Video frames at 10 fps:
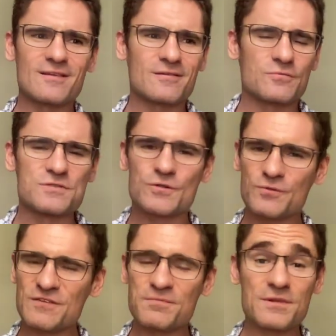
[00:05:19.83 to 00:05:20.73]
there was
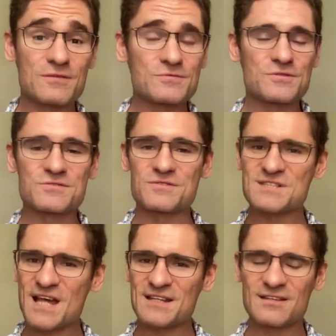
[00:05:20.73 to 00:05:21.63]
grief, but there was also
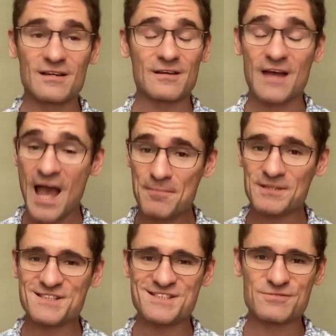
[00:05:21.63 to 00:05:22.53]

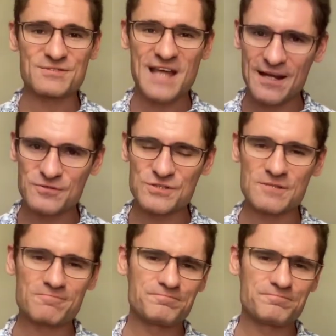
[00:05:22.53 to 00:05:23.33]
happiness, there was energy,